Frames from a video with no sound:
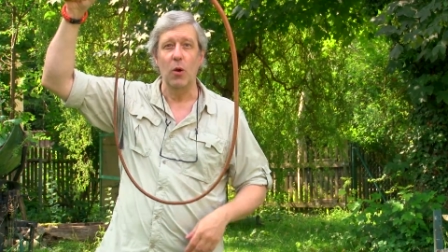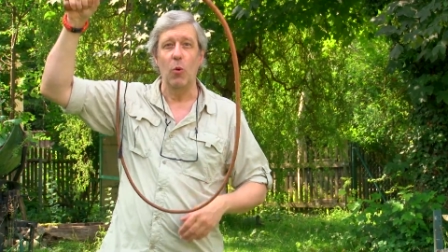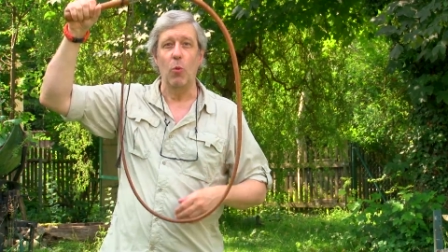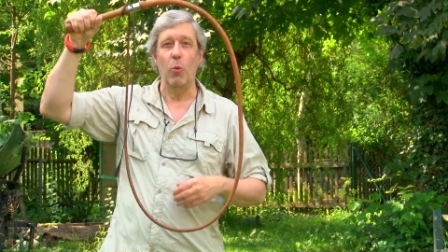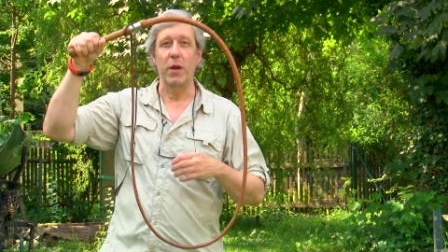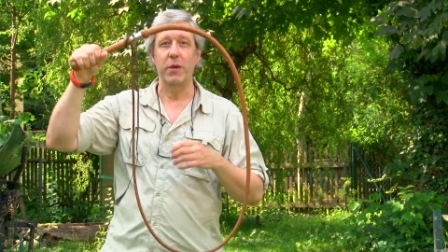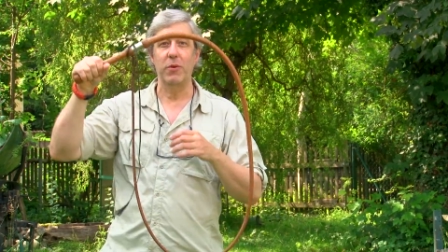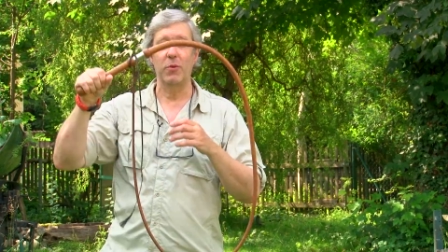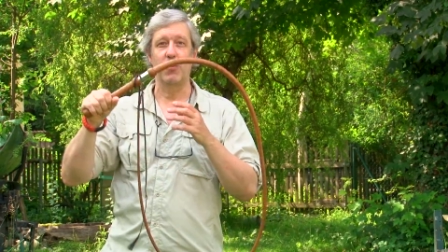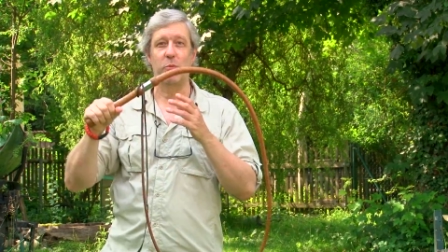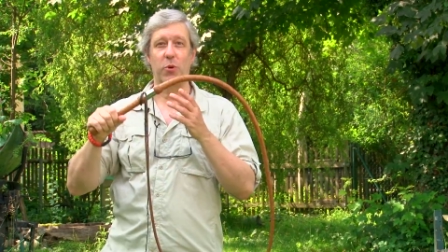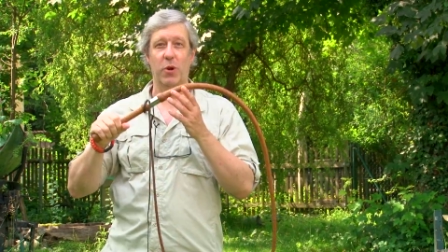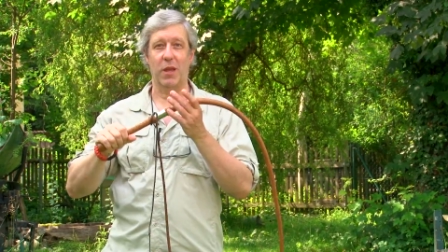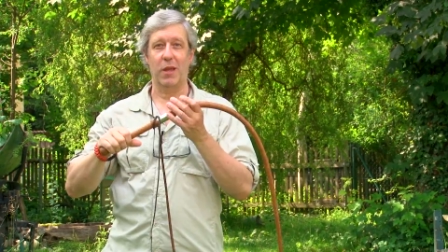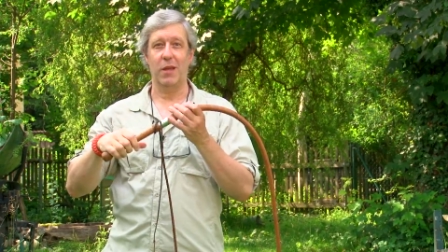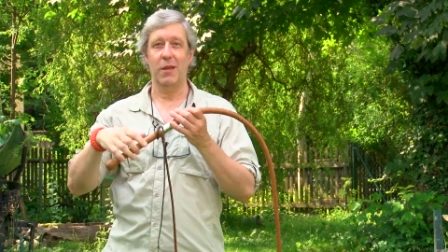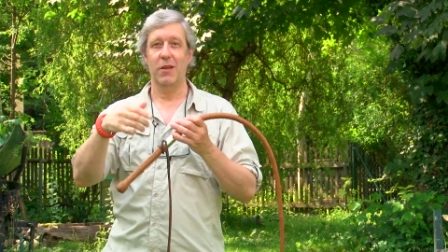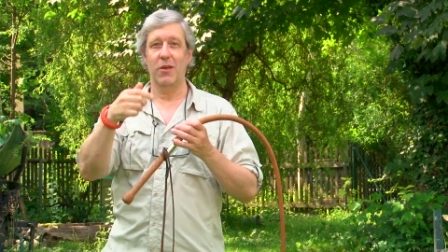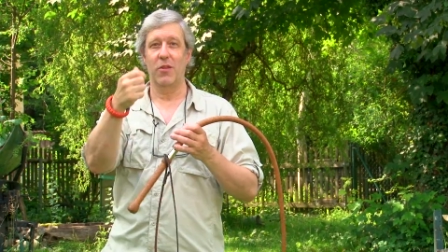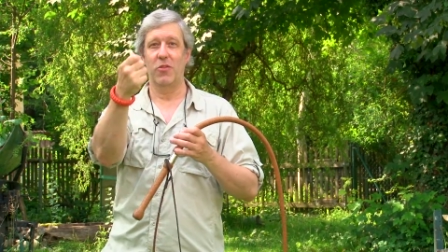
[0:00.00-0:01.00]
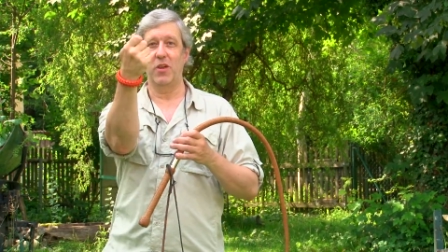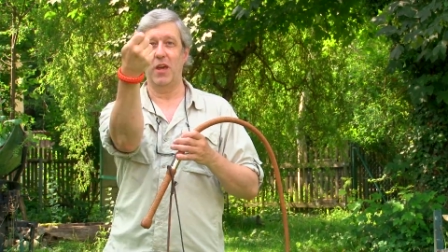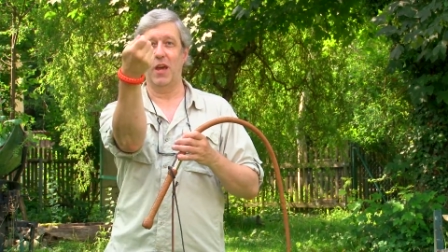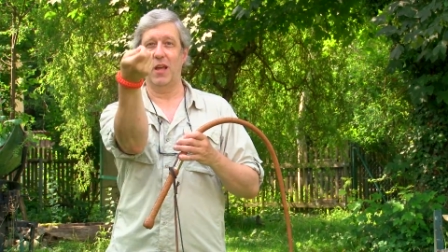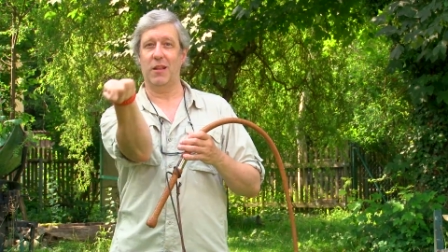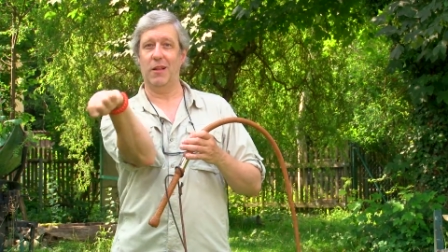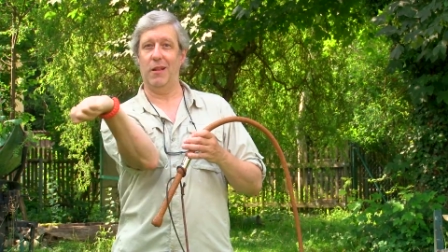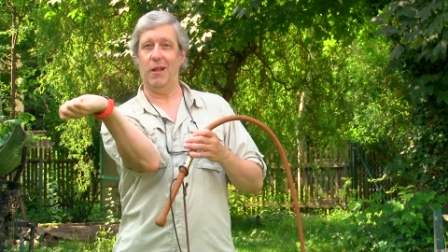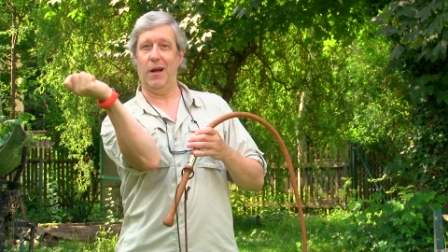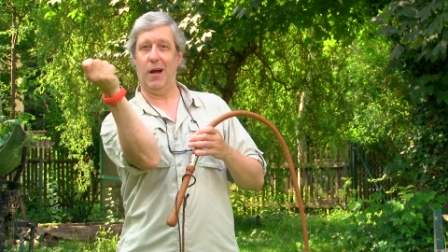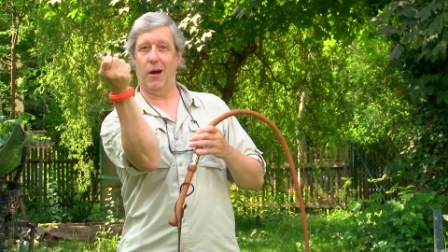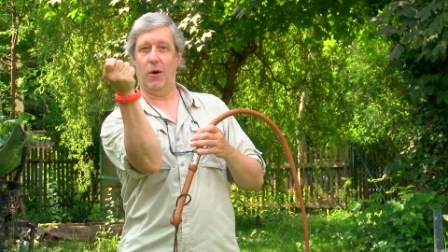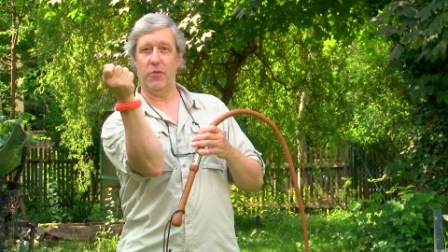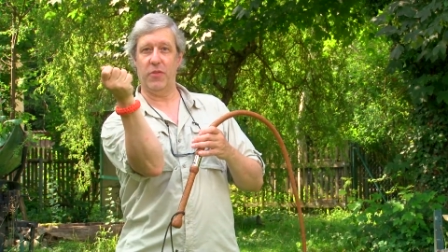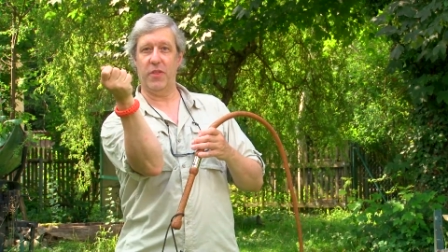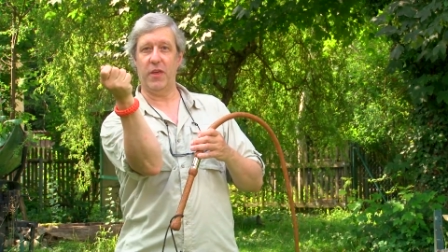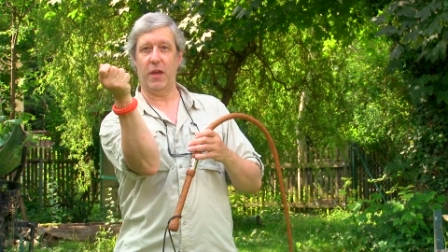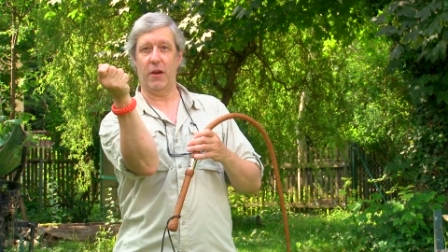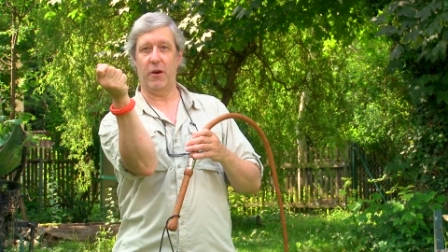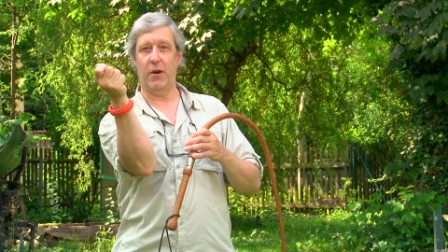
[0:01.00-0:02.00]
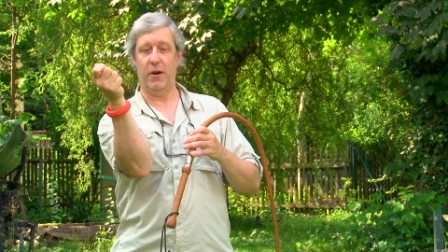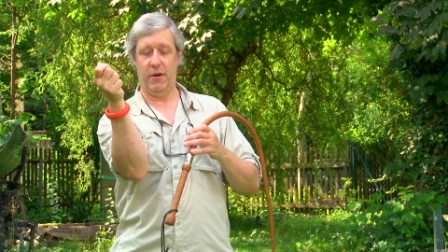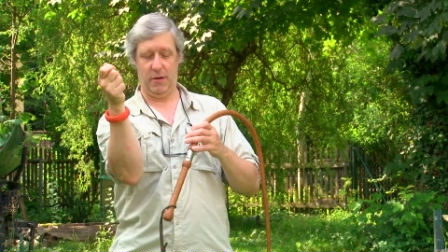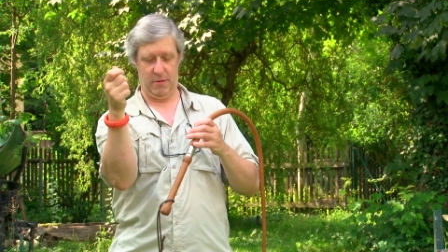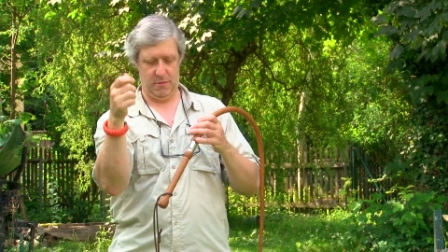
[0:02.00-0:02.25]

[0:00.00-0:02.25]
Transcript: when you bring the handle out there.